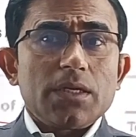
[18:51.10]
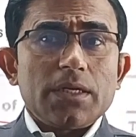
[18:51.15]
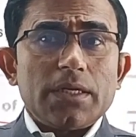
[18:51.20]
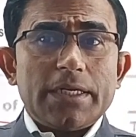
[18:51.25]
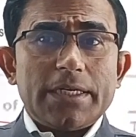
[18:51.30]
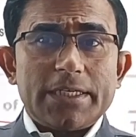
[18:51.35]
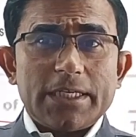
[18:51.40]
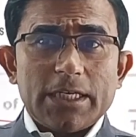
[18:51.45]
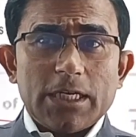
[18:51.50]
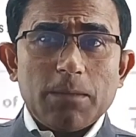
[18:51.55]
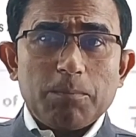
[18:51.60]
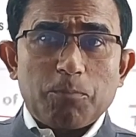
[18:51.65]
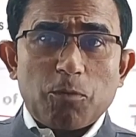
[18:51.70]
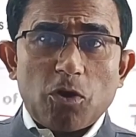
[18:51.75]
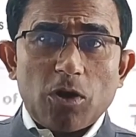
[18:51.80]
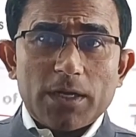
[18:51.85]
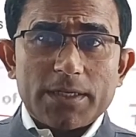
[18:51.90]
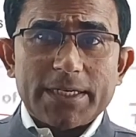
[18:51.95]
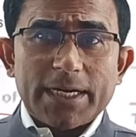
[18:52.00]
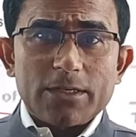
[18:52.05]
it is
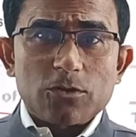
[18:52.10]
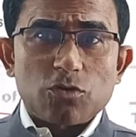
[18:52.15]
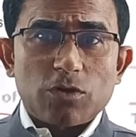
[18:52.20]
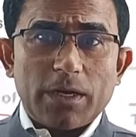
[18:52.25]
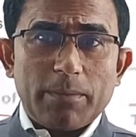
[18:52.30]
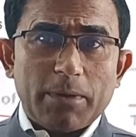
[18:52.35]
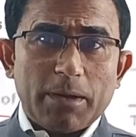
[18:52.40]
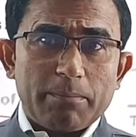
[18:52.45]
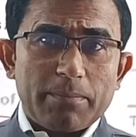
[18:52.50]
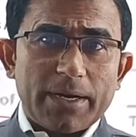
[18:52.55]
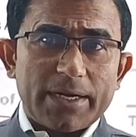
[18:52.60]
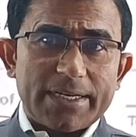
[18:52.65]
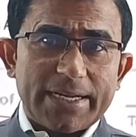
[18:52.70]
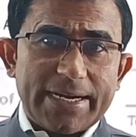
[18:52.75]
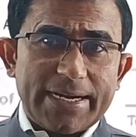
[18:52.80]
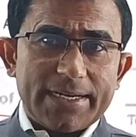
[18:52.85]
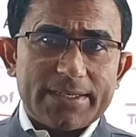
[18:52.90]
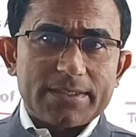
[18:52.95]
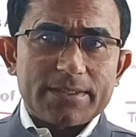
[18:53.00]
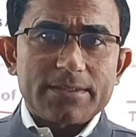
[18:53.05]
important to remember
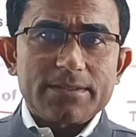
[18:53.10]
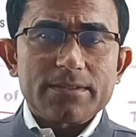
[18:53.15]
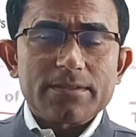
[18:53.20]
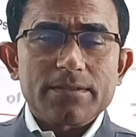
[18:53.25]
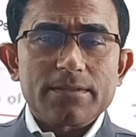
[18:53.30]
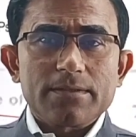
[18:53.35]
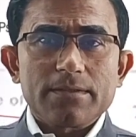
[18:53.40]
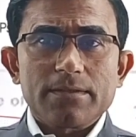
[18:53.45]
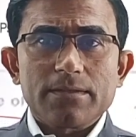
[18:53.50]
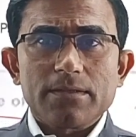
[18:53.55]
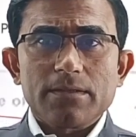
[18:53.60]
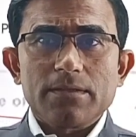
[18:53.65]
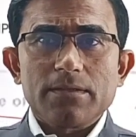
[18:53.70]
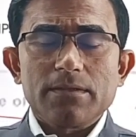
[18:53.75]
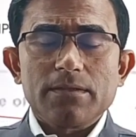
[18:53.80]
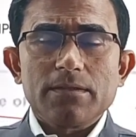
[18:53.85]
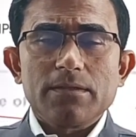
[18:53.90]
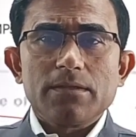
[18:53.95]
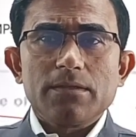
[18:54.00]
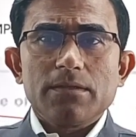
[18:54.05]
that
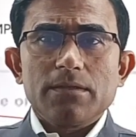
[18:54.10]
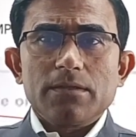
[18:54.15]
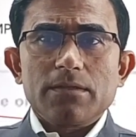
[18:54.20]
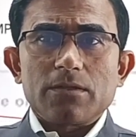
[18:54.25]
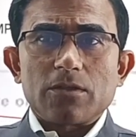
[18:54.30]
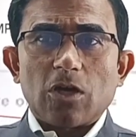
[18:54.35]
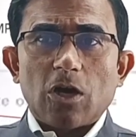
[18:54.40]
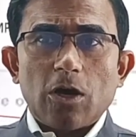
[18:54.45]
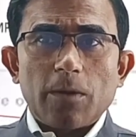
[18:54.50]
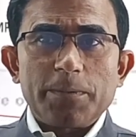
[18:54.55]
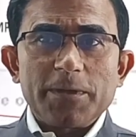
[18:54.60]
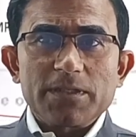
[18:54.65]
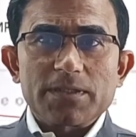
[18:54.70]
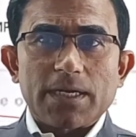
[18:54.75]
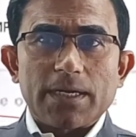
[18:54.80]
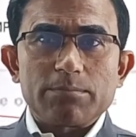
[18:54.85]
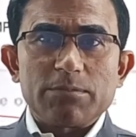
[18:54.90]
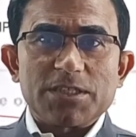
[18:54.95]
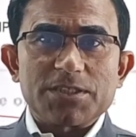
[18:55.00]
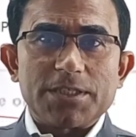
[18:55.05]
the office
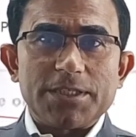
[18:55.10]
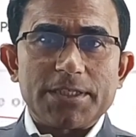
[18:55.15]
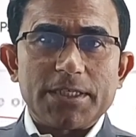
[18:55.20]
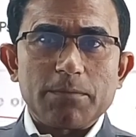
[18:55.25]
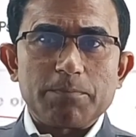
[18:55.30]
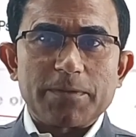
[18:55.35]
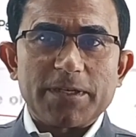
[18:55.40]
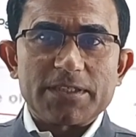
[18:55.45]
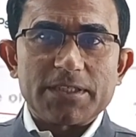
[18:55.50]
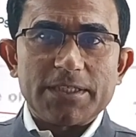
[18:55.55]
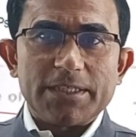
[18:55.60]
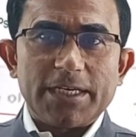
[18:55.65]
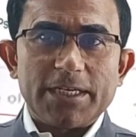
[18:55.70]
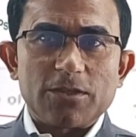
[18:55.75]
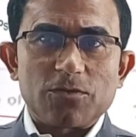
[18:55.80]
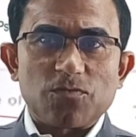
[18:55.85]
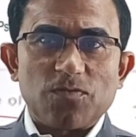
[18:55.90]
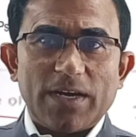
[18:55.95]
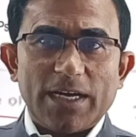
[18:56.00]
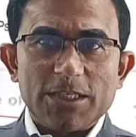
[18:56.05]
of the sitting
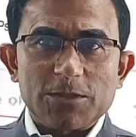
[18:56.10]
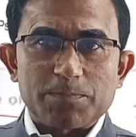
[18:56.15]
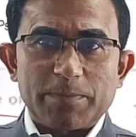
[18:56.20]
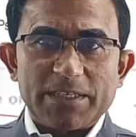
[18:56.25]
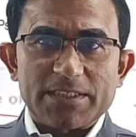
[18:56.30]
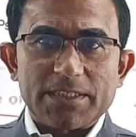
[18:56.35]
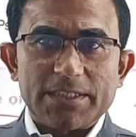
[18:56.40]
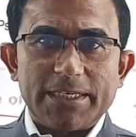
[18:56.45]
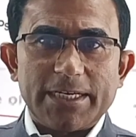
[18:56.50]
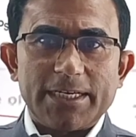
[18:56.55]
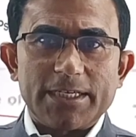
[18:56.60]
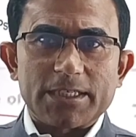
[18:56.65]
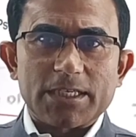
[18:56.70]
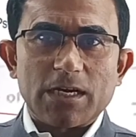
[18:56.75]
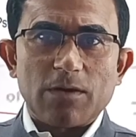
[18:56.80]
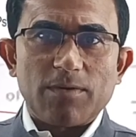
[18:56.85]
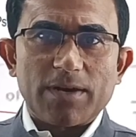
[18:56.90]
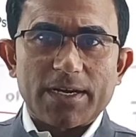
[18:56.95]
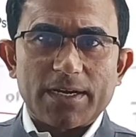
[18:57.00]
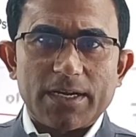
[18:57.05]
president, vice president,
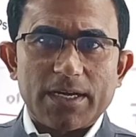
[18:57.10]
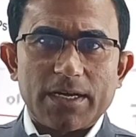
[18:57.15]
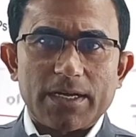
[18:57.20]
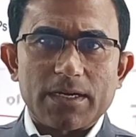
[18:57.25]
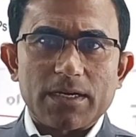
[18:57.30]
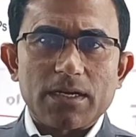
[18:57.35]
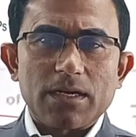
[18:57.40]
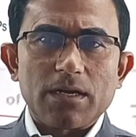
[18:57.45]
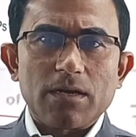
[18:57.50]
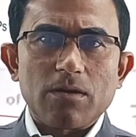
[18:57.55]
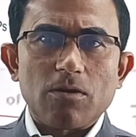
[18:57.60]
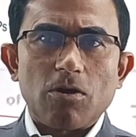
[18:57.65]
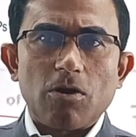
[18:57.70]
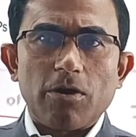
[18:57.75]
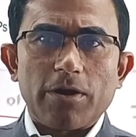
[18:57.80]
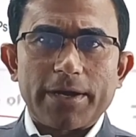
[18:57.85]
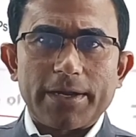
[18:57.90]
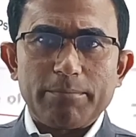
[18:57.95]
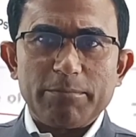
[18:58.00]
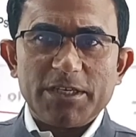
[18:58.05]
governor,
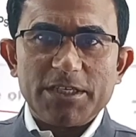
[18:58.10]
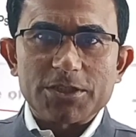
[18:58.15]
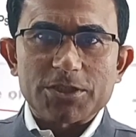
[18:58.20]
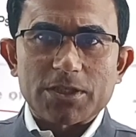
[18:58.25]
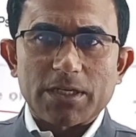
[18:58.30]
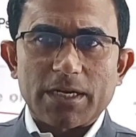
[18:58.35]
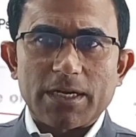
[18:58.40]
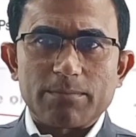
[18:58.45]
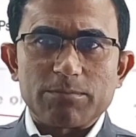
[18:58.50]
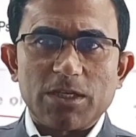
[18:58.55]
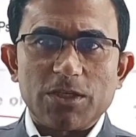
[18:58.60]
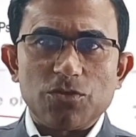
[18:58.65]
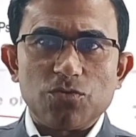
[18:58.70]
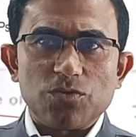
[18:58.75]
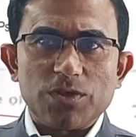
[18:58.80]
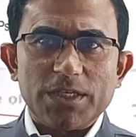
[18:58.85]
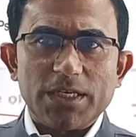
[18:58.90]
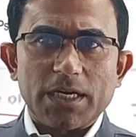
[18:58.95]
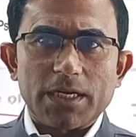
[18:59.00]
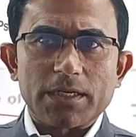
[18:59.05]
or a minister of the
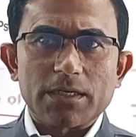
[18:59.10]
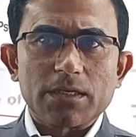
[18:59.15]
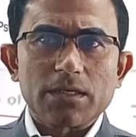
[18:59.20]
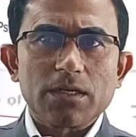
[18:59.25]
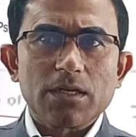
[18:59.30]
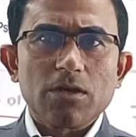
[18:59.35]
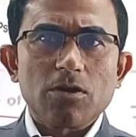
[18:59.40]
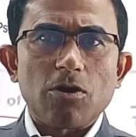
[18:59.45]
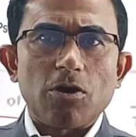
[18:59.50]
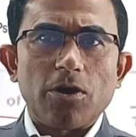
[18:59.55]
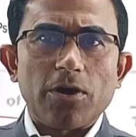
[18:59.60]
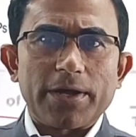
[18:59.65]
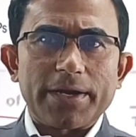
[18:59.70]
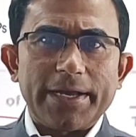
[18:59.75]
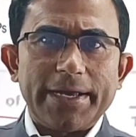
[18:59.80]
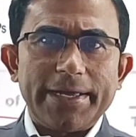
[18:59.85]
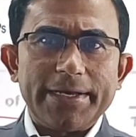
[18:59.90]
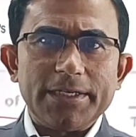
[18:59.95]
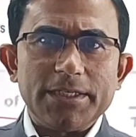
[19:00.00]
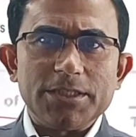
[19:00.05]
union or
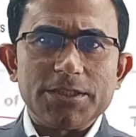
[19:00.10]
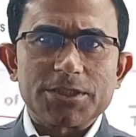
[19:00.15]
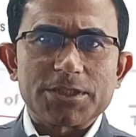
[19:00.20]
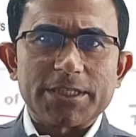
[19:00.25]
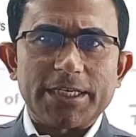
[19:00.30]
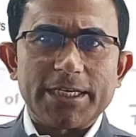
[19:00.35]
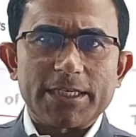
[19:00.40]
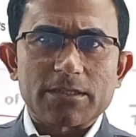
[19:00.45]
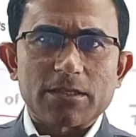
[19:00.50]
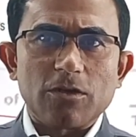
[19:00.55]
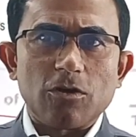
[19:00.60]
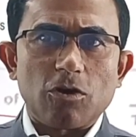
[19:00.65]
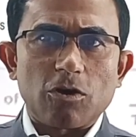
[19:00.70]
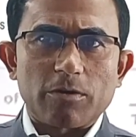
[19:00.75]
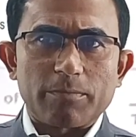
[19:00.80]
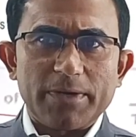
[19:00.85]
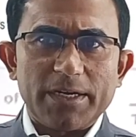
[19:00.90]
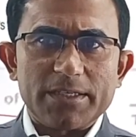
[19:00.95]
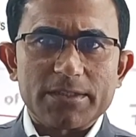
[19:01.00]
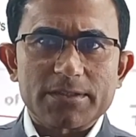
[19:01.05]
any state
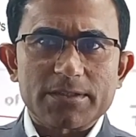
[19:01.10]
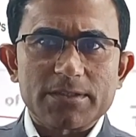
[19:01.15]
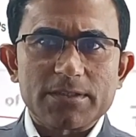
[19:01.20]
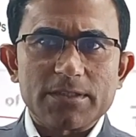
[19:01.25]
governments